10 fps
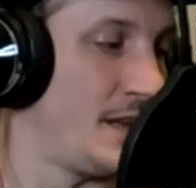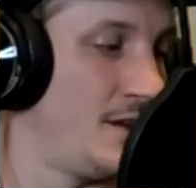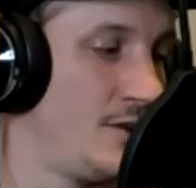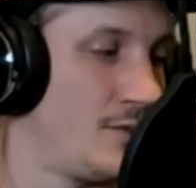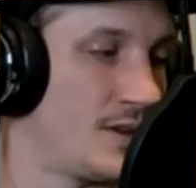
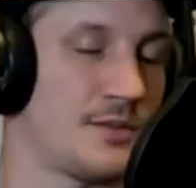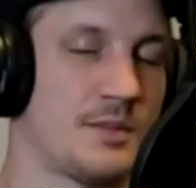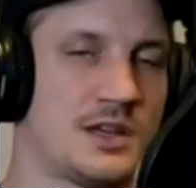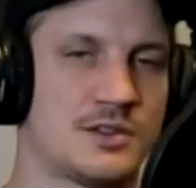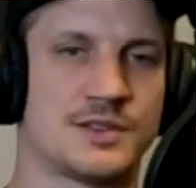one of the major
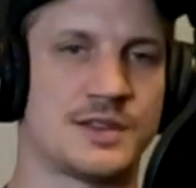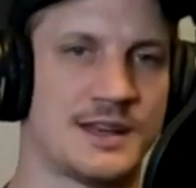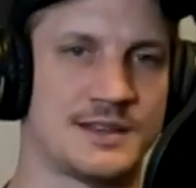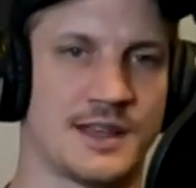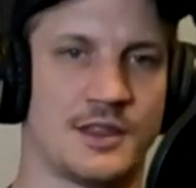studies I
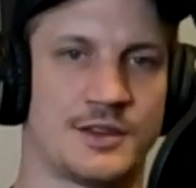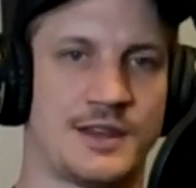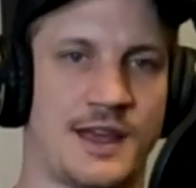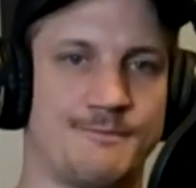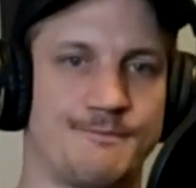looked at
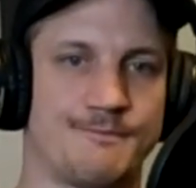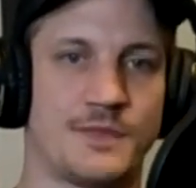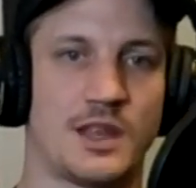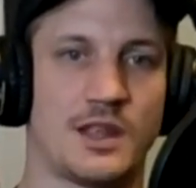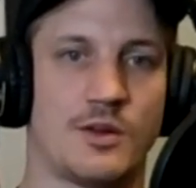
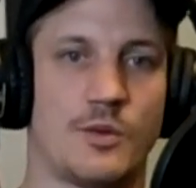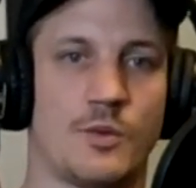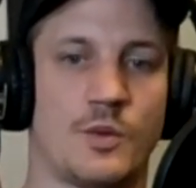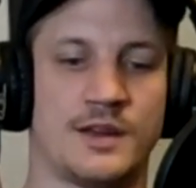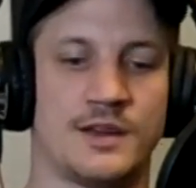
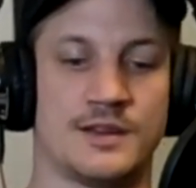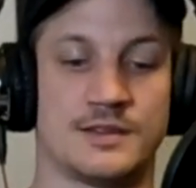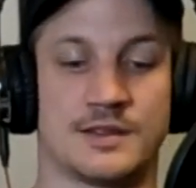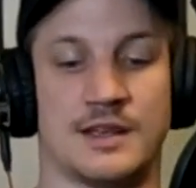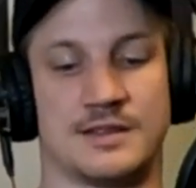was a
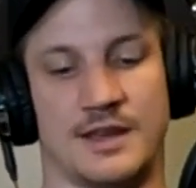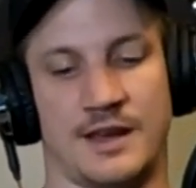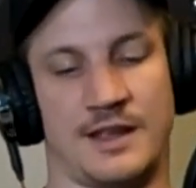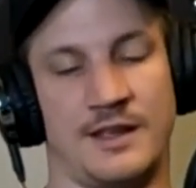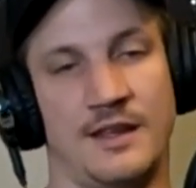study